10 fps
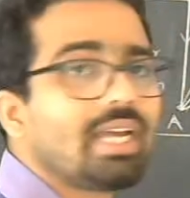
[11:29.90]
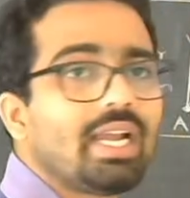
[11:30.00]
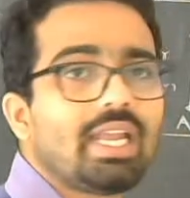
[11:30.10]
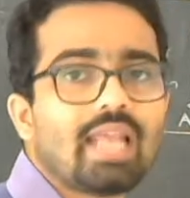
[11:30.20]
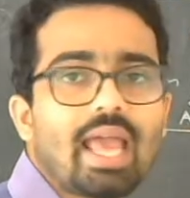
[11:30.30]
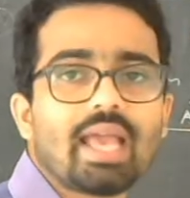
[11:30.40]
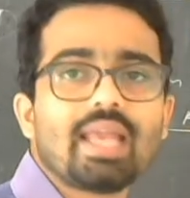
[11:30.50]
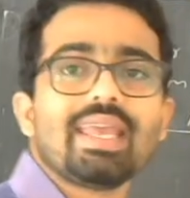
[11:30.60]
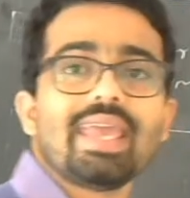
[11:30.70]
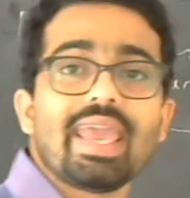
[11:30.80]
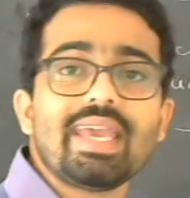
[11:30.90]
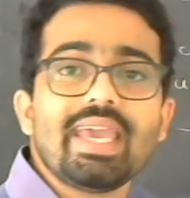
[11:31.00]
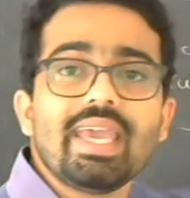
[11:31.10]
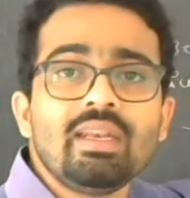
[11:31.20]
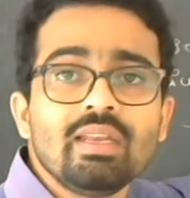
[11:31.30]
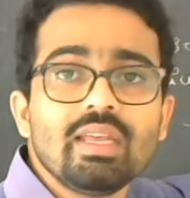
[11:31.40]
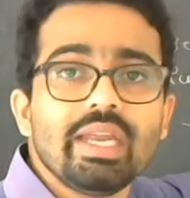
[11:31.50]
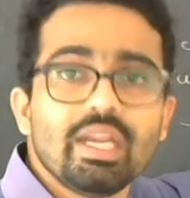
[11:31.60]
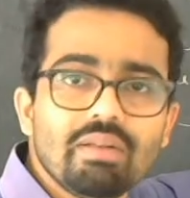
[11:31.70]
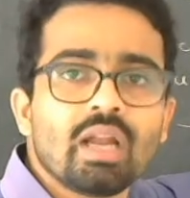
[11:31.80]
the critical angle, again
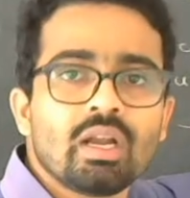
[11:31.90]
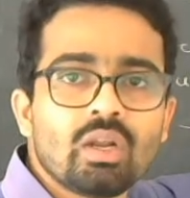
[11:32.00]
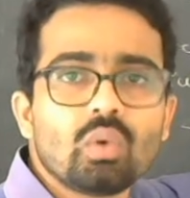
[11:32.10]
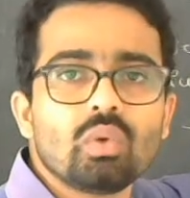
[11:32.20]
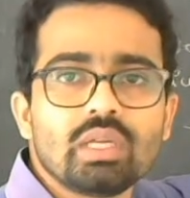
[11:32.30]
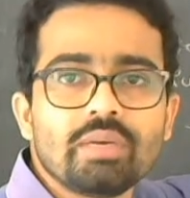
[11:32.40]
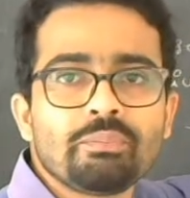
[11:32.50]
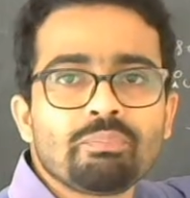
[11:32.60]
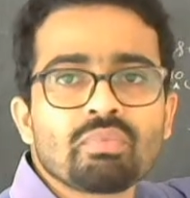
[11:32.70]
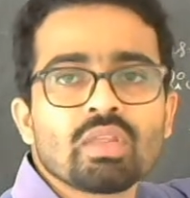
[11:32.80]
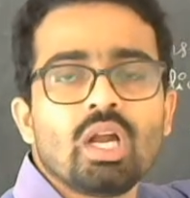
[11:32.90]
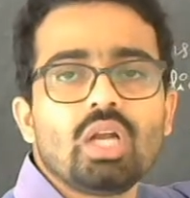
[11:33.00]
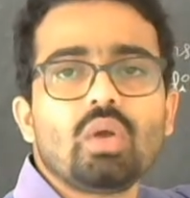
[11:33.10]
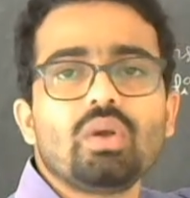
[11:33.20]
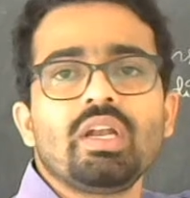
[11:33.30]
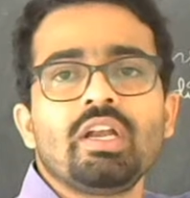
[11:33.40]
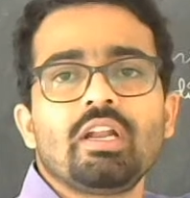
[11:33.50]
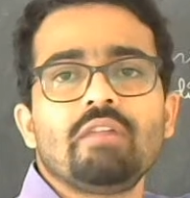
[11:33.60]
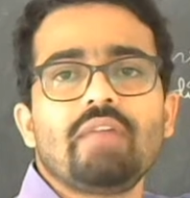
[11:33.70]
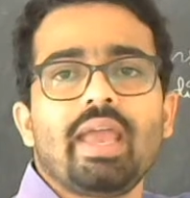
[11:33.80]
it will undergo the
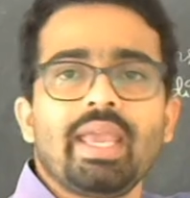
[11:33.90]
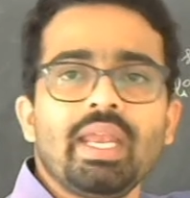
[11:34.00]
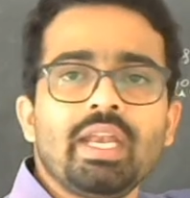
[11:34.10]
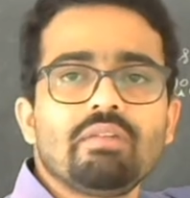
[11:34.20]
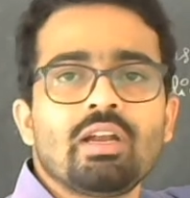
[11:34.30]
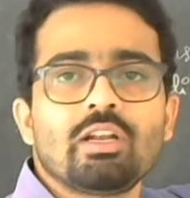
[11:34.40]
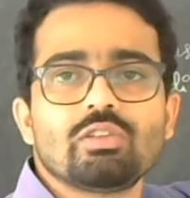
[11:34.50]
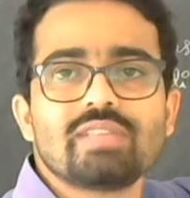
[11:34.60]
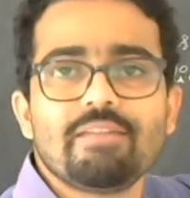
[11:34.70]
again it will undergo the